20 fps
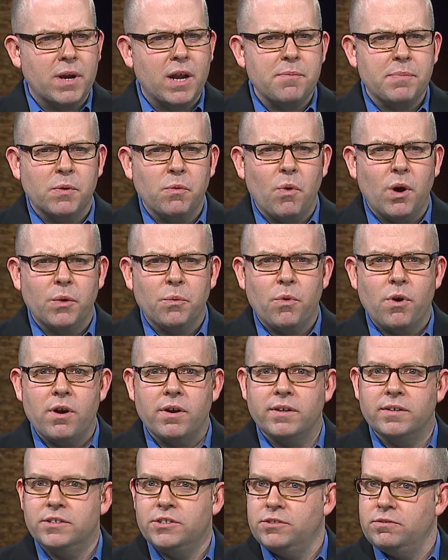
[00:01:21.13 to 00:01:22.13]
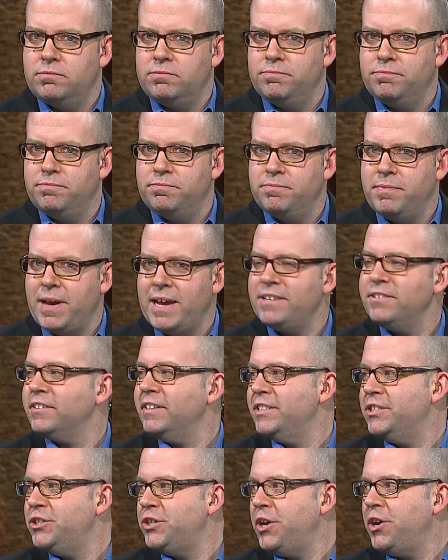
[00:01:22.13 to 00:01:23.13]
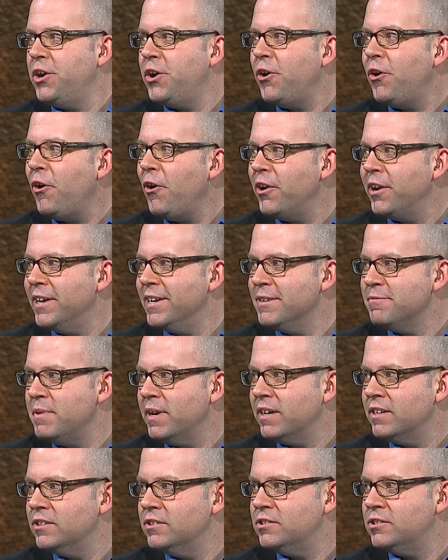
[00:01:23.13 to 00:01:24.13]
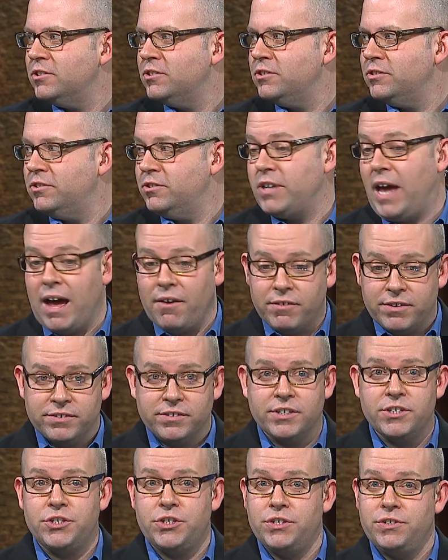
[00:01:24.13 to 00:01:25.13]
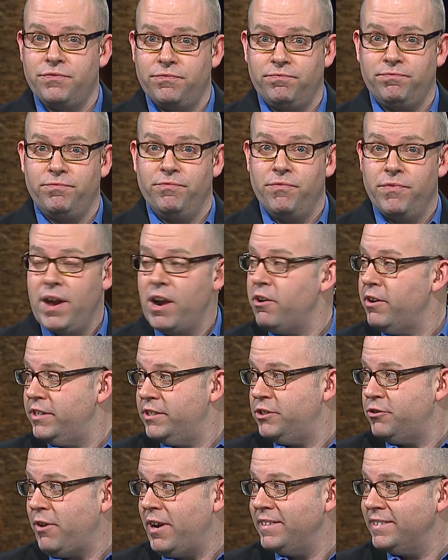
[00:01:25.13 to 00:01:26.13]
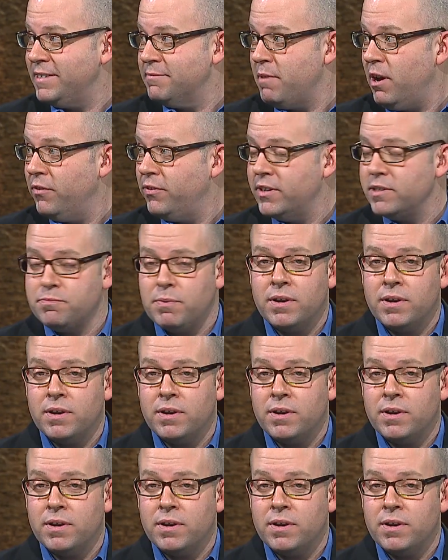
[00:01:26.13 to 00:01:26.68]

it up in one word? And basically she couldn't because obviously she's very stressed about this,